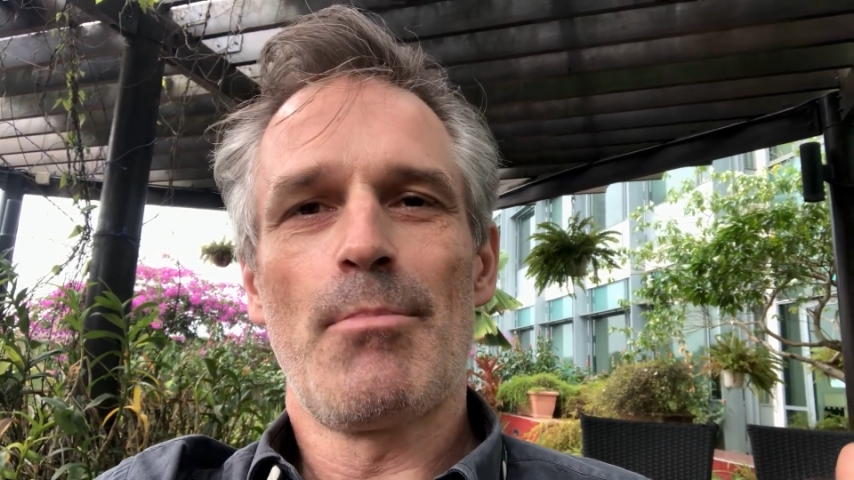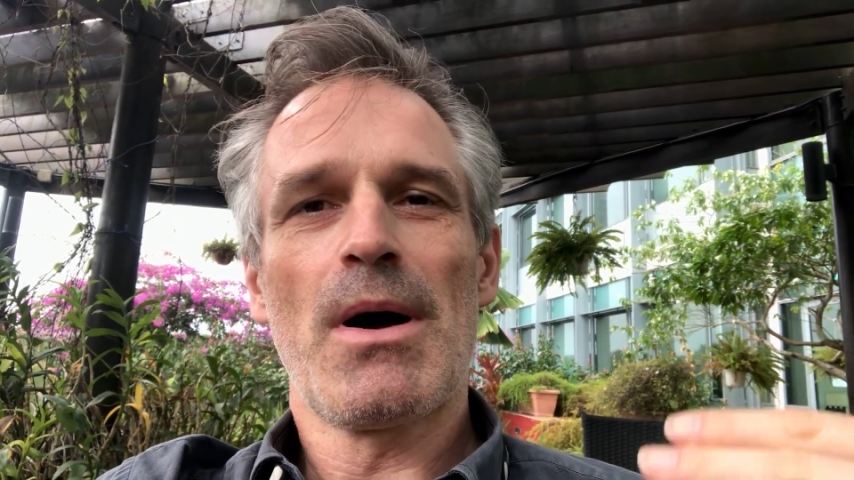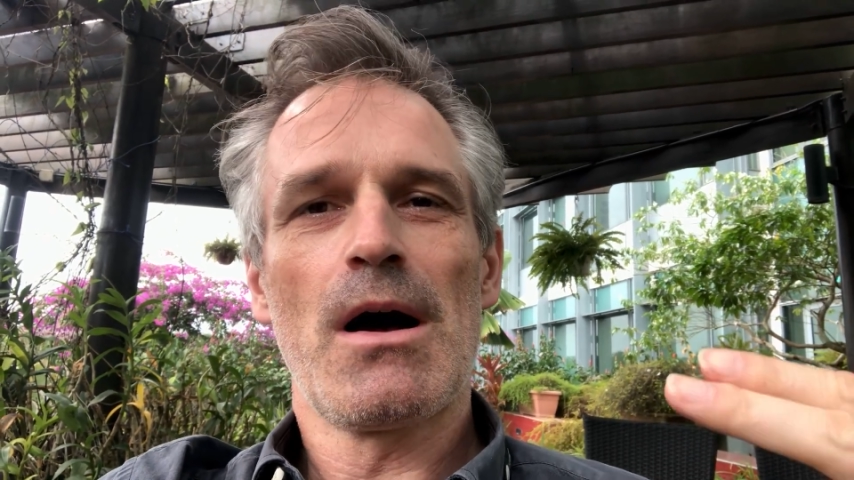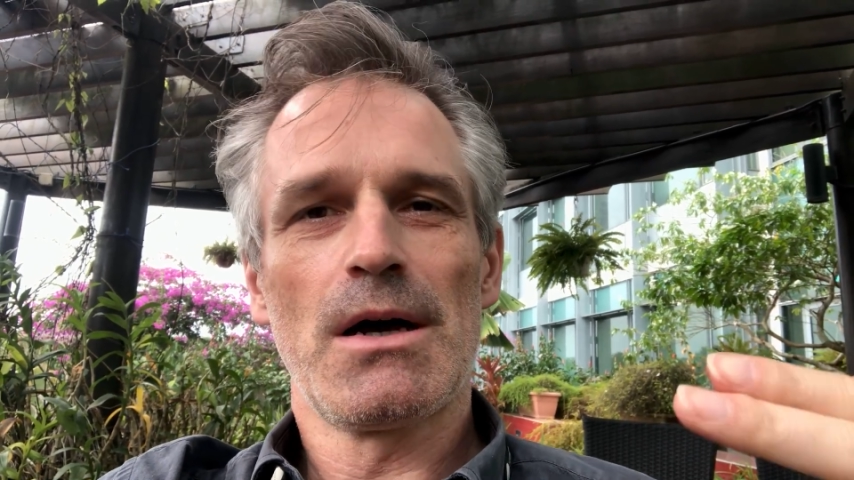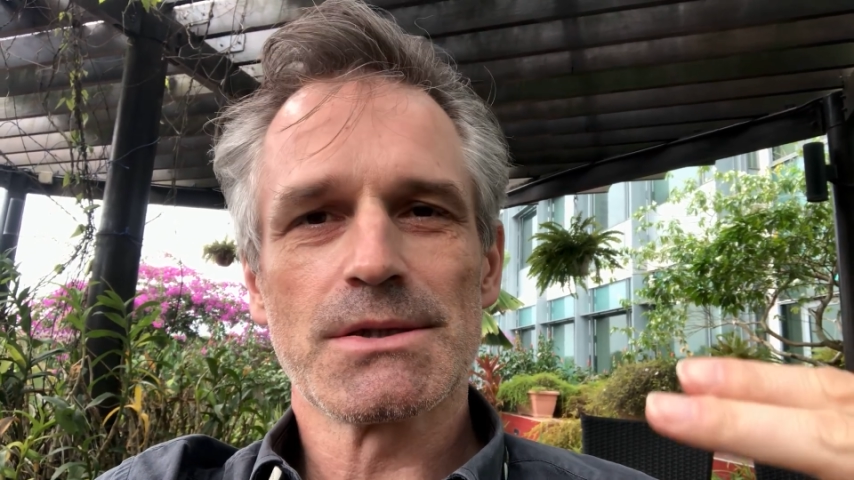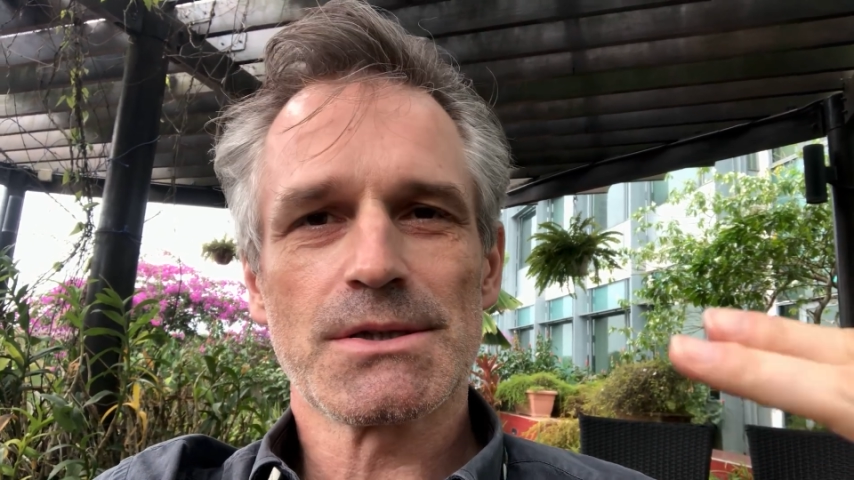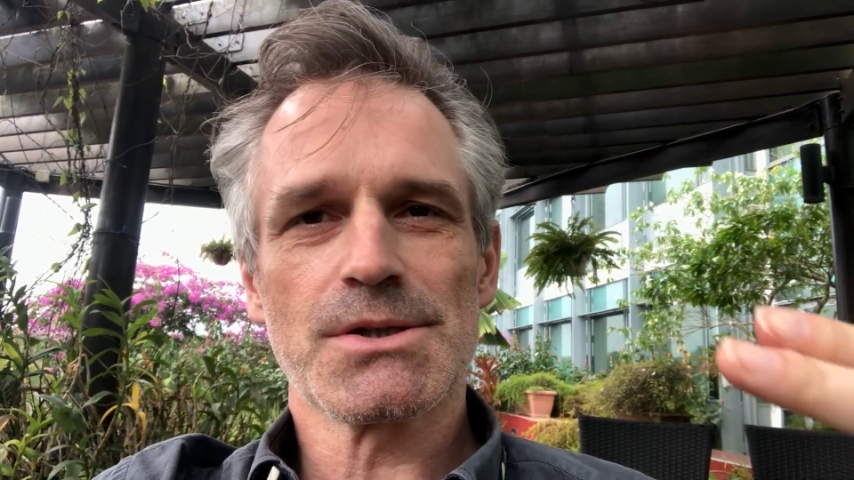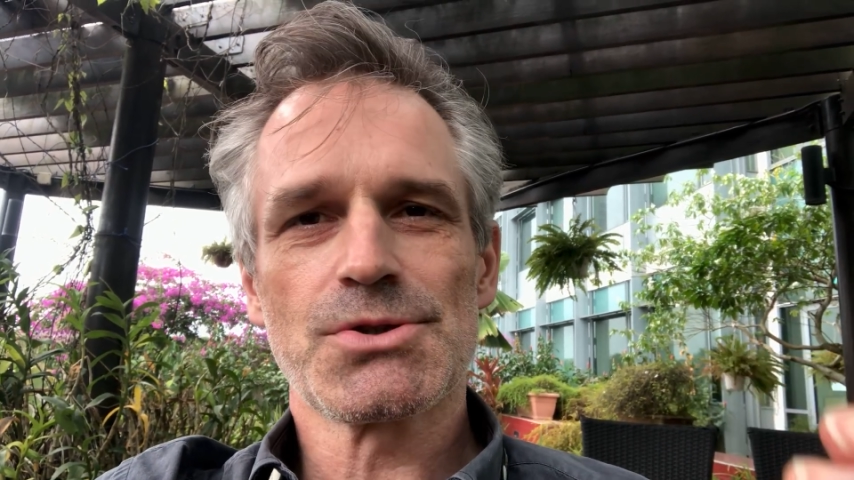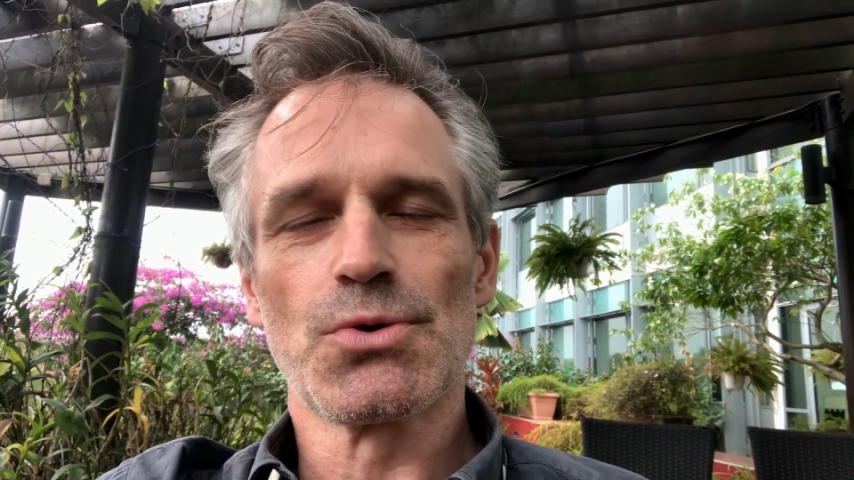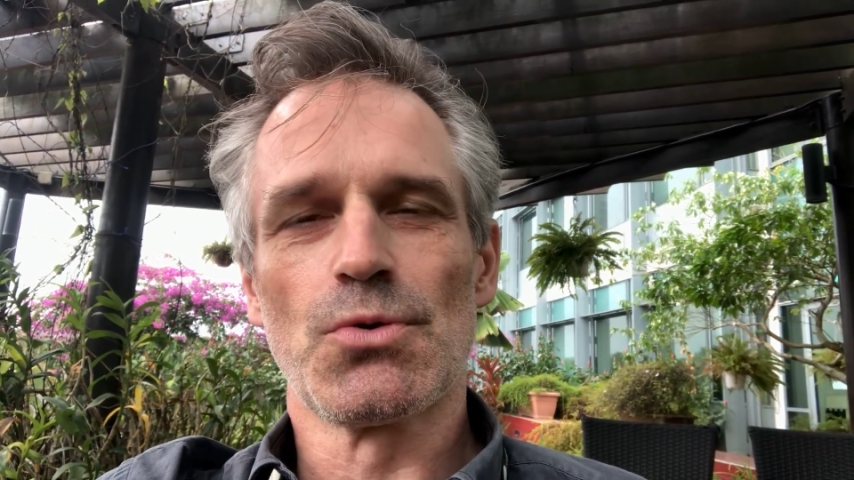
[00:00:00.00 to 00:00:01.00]
past
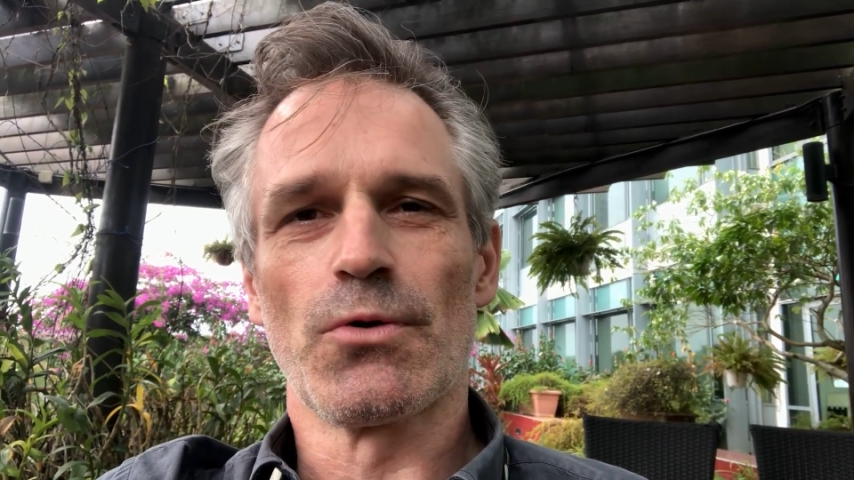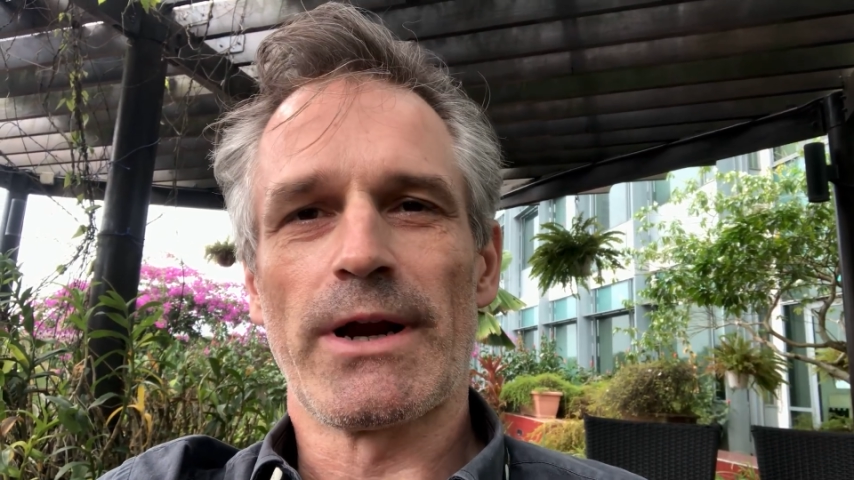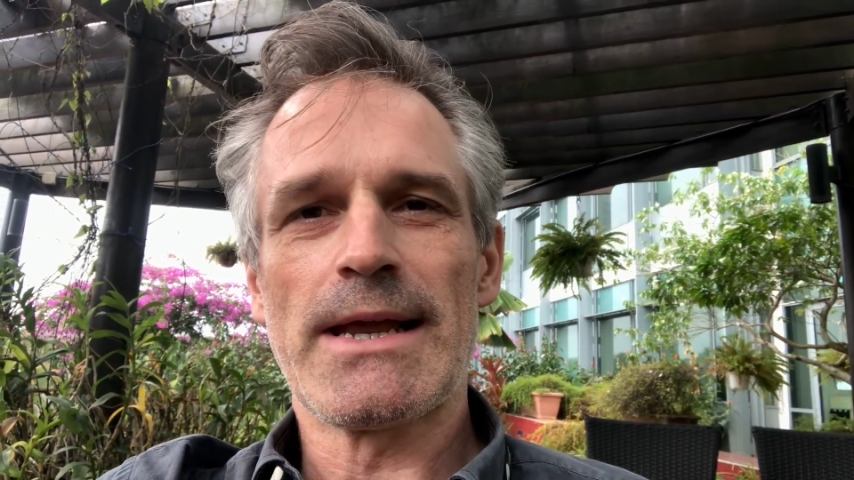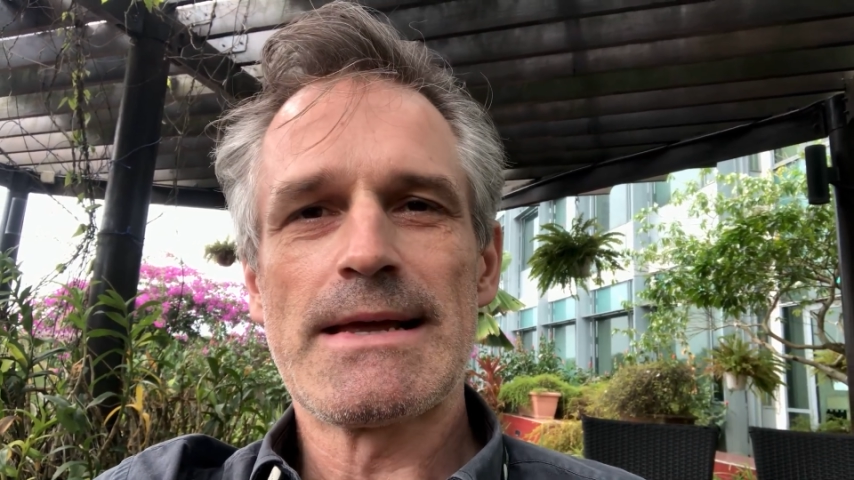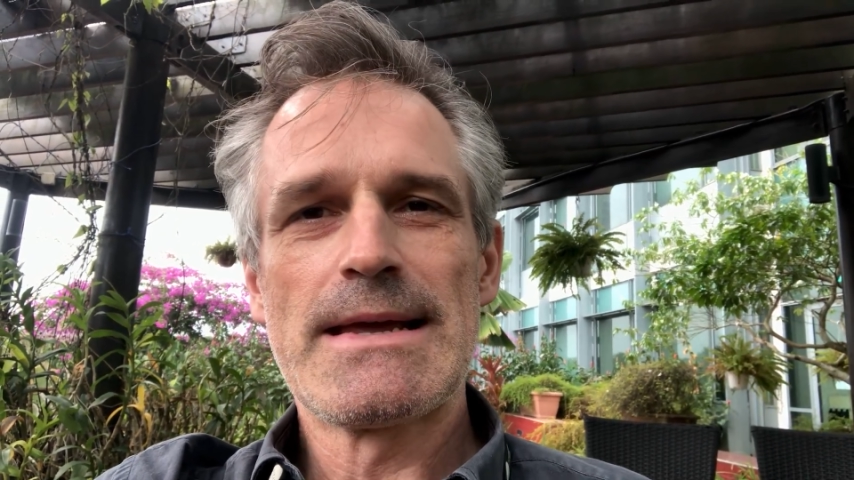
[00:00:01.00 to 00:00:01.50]
story